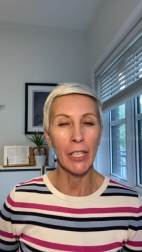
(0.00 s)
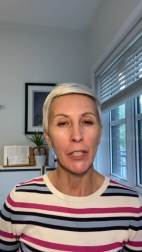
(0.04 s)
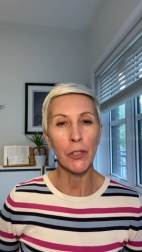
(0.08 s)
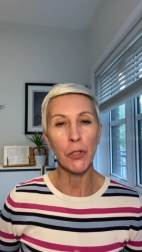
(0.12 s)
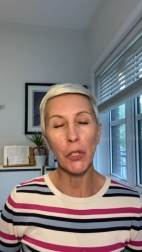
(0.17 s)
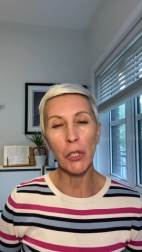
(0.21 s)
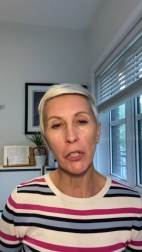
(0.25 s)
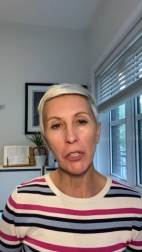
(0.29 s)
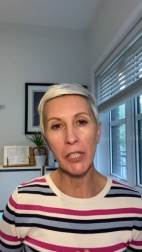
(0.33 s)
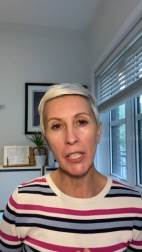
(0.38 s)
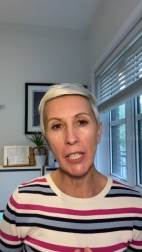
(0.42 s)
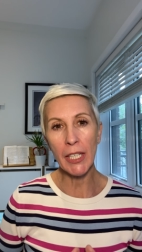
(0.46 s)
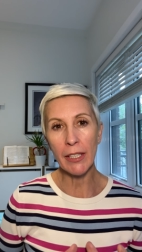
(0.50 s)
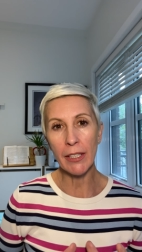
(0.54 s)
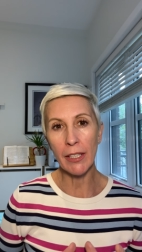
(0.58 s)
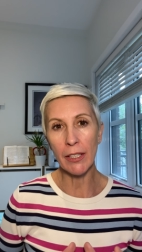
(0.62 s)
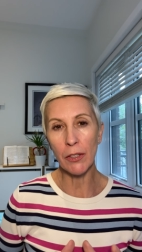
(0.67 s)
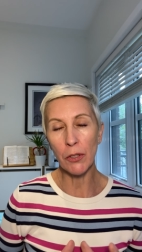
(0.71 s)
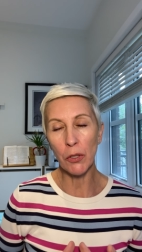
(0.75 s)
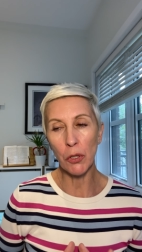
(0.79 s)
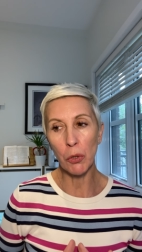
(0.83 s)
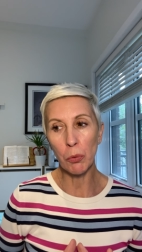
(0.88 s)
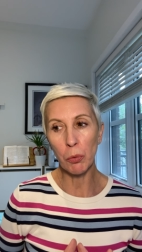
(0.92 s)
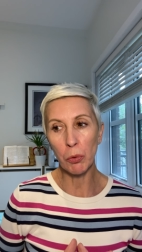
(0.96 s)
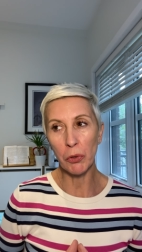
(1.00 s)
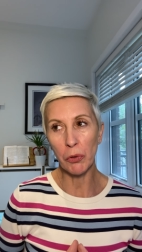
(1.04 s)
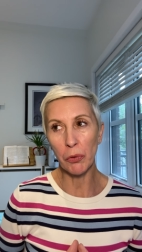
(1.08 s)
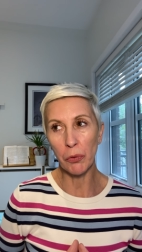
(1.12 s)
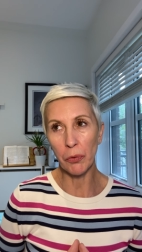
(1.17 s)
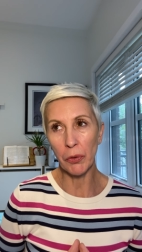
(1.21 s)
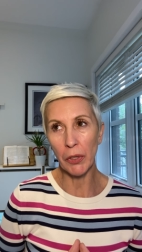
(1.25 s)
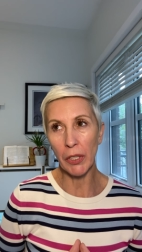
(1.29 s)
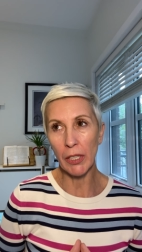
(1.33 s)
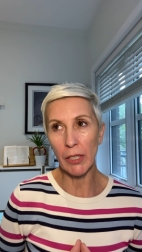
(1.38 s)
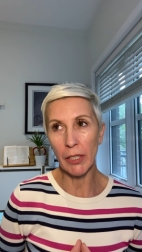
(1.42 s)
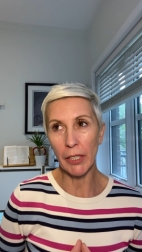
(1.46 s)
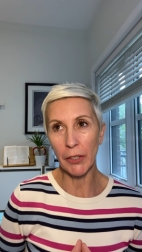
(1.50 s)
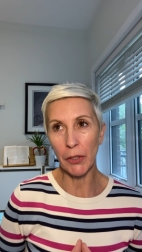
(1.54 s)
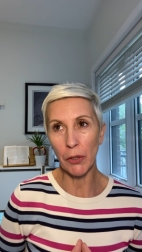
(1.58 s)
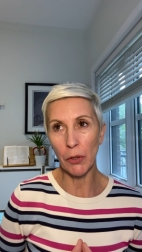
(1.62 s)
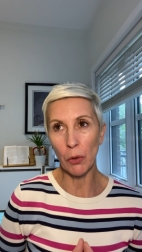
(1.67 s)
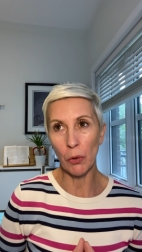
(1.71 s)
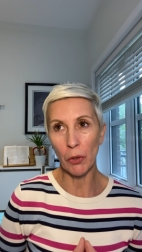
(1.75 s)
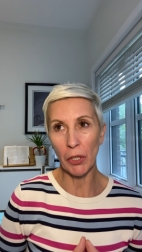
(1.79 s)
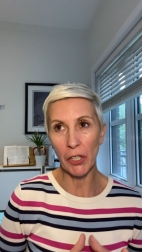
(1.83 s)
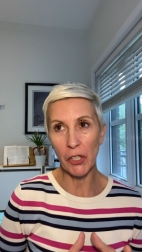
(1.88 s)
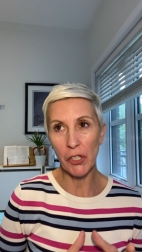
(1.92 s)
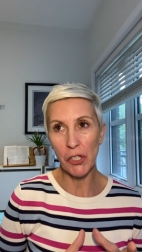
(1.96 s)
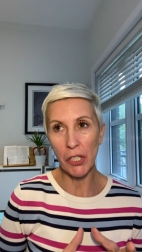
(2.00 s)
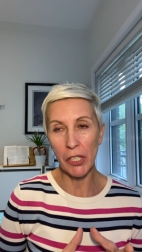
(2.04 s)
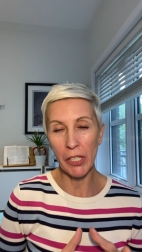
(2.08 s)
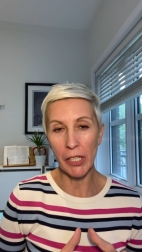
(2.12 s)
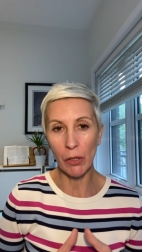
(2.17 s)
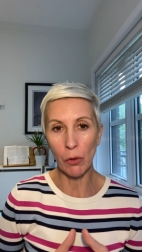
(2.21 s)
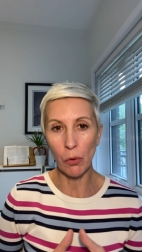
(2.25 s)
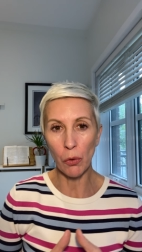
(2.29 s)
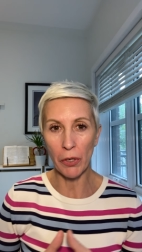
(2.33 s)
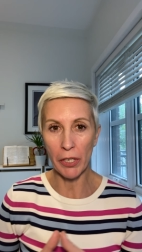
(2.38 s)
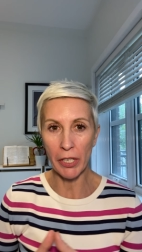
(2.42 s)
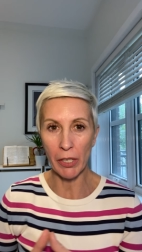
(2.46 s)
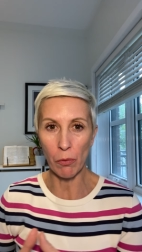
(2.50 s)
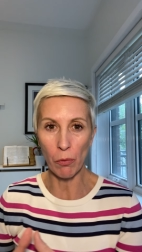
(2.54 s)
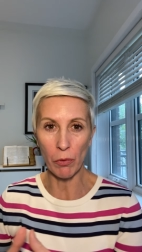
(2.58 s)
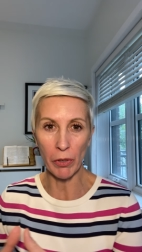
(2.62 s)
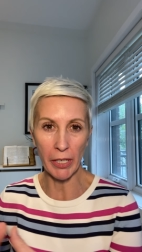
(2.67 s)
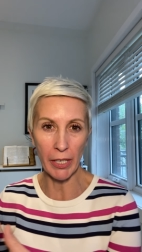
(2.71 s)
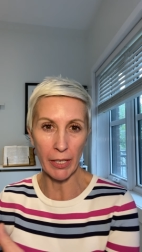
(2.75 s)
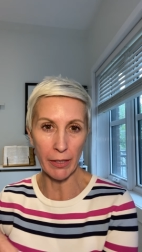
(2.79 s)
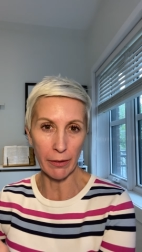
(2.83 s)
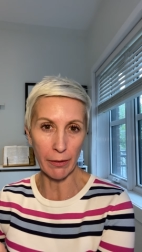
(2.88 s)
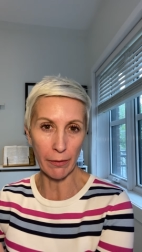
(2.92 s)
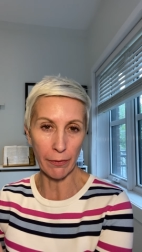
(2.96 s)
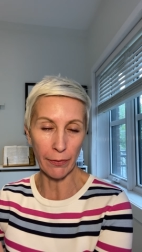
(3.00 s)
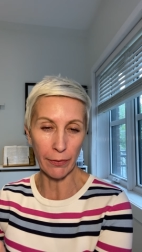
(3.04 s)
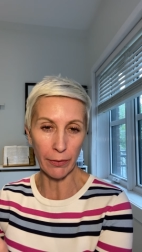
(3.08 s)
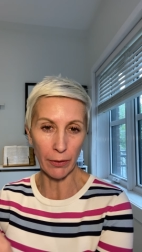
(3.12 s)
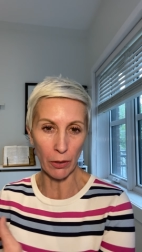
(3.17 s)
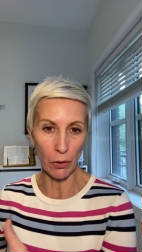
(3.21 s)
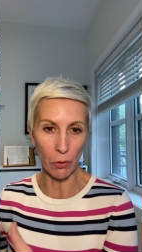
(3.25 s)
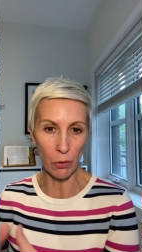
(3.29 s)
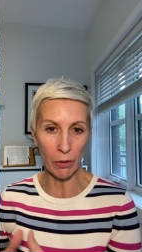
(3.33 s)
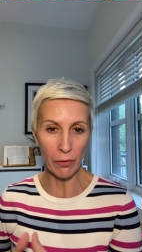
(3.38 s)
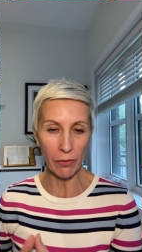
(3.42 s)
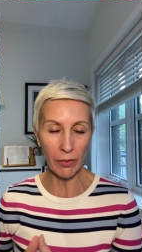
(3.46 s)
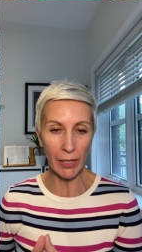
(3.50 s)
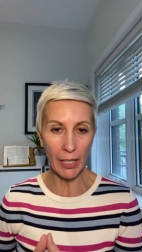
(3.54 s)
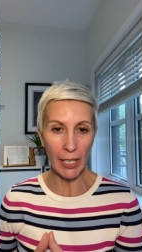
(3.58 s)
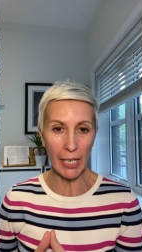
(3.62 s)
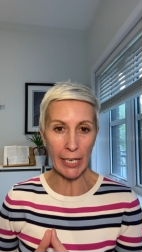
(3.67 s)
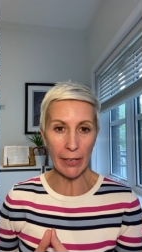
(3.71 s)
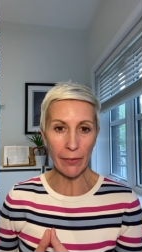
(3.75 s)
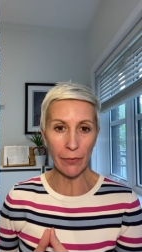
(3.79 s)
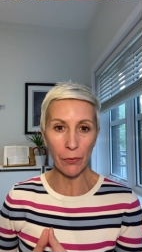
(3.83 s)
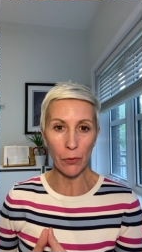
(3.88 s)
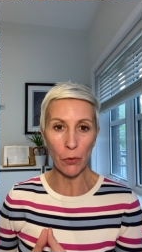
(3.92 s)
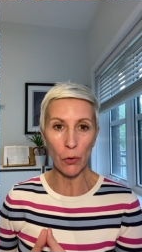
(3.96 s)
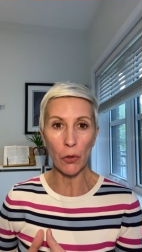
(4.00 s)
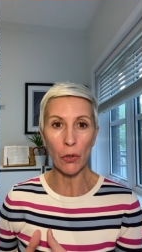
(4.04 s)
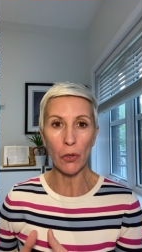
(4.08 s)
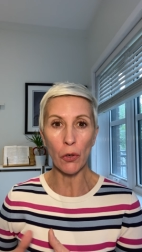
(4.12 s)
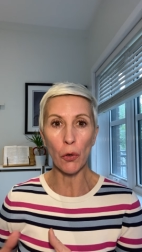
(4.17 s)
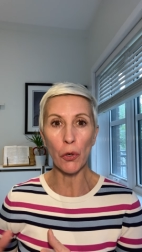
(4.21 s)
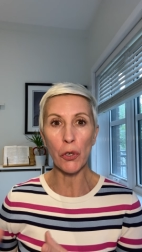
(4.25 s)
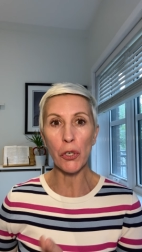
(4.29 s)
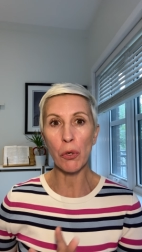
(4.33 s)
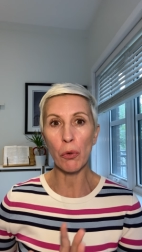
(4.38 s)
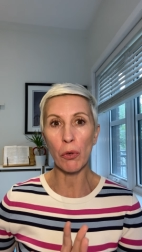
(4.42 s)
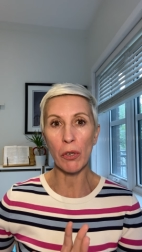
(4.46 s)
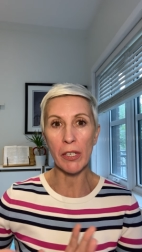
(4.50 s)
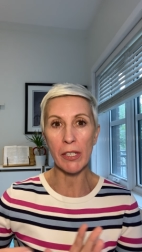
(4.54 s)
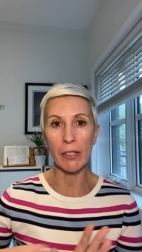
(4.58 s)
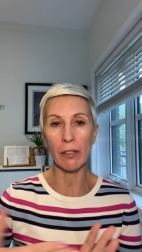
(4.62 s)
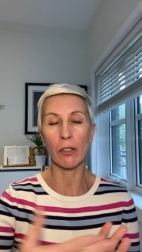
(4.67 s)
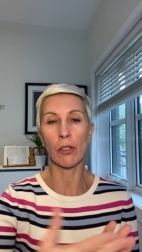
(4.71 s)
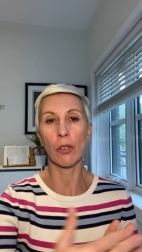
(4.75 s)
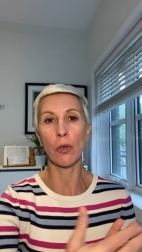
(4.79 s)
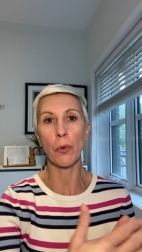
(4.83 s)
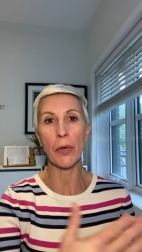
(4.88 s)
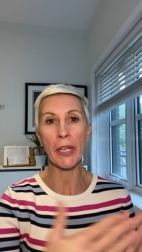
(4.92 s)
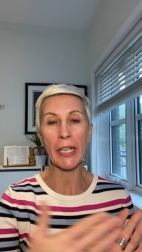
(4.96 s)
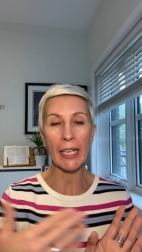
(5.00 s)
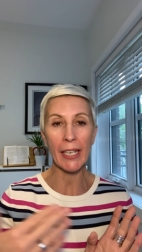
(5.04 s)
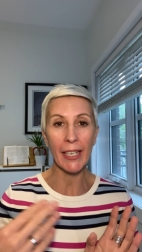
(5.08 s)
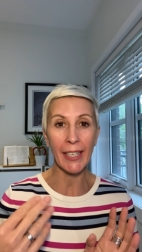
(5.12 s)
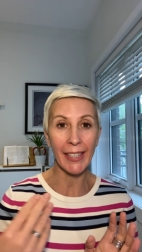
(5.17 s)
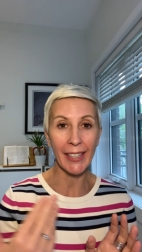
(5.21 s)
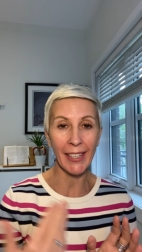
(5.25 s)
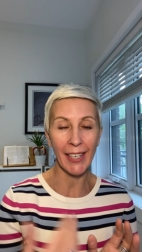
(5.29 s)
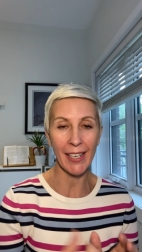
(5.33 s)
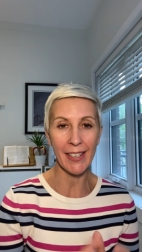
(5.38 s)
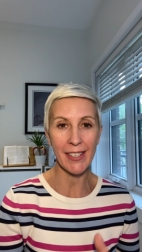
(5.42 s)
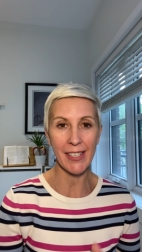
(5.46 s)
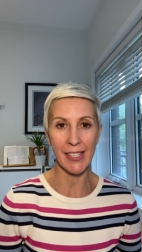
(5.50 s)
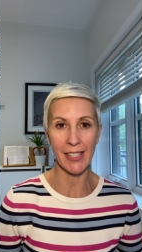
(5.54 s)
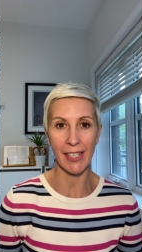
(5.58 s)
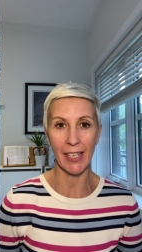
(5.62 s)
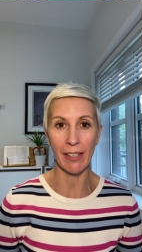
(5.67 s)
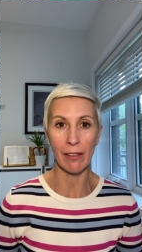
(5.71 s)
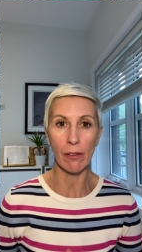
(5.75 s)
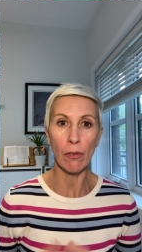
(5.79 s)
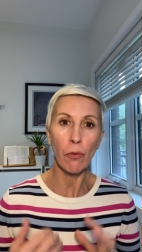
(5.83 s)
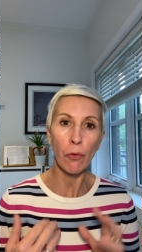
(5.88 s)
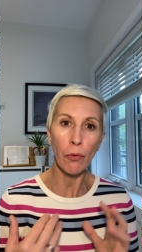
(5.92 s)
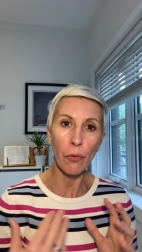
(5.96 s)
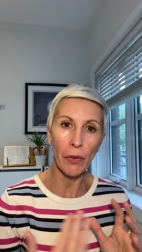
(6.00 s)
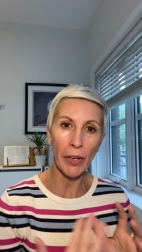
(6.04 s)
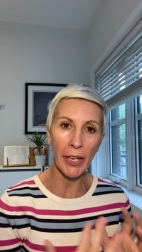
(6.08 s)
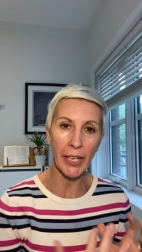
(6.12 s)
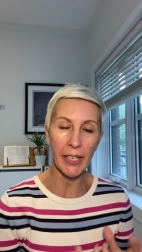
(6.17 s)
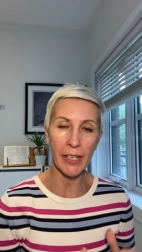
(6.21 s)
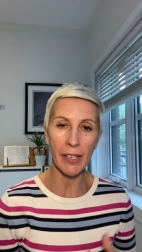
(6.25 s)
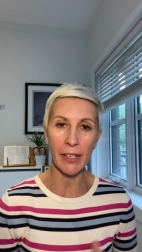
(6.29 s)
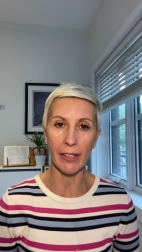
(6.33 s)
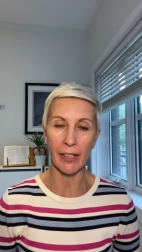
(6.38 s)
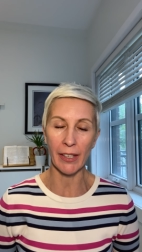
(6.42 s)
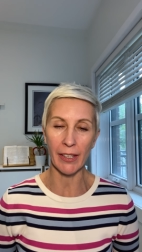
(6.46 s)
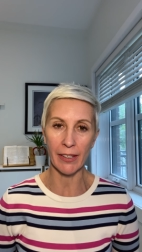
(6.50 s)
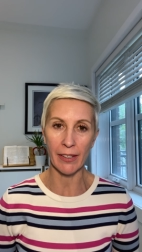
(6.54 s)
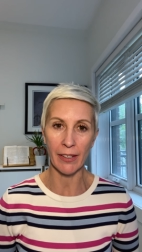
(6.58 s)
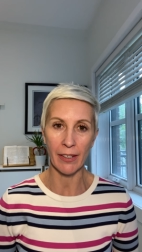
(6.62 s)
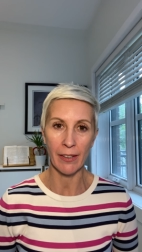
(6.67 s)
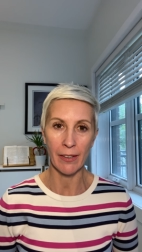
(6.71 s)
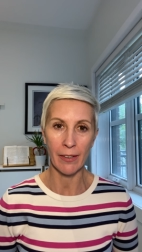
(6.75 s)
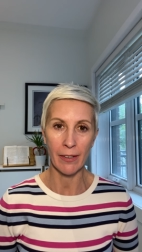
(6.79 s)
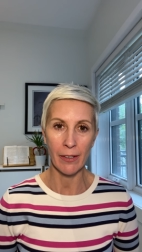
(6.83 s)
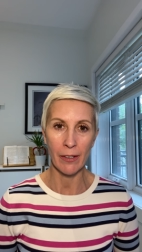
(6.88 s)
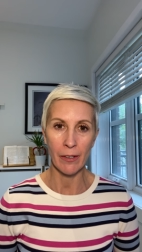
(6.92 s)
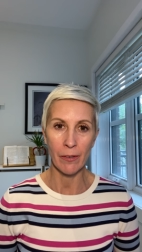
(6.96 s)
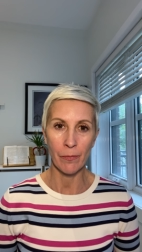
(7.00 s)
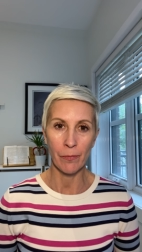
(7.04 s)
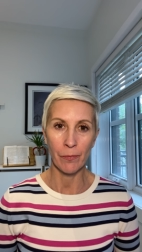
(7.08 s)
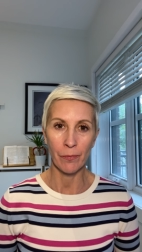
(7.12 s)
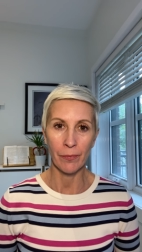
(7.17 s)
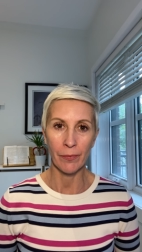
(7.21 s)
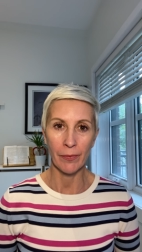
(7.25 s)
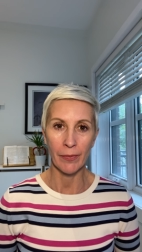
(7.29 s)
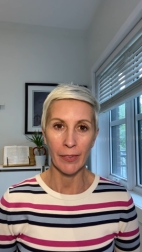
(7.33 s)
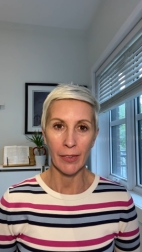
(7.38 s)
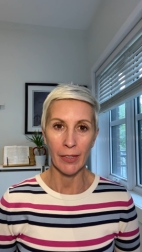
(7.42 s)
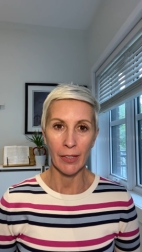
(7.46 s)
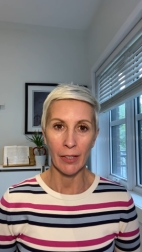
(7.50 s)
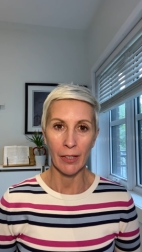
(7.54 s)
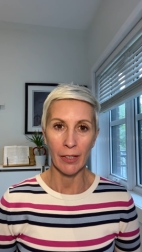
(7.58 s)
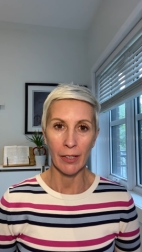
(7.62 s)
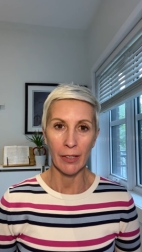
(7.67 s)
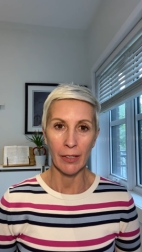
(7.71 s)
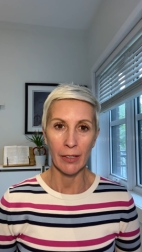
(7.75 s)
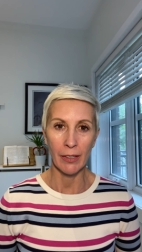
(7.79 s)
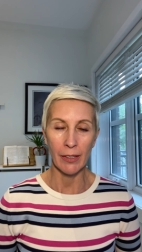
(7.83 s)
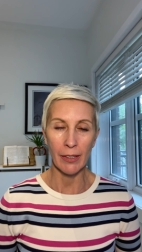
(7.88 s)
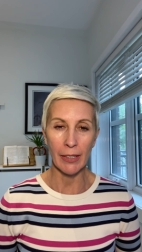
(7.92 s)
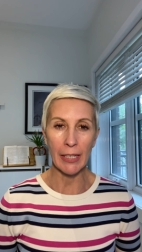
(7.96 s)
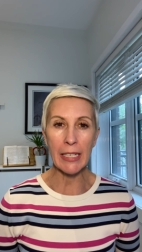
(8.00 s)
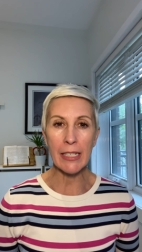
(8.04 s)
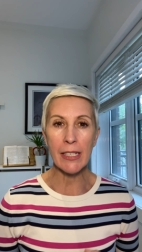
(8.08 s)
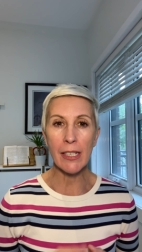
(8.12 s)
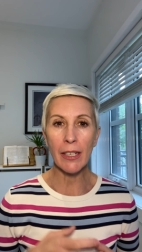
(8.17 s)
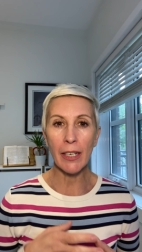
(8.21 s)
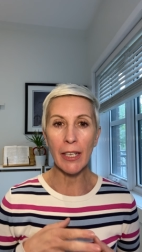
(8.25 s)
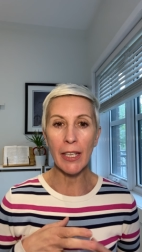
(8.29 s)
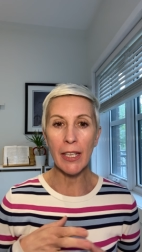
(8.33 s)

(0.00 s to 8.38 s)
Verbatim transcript: Do you think that you would feel like you're actually going in the flow of life or you are going against that, fighting it? Is it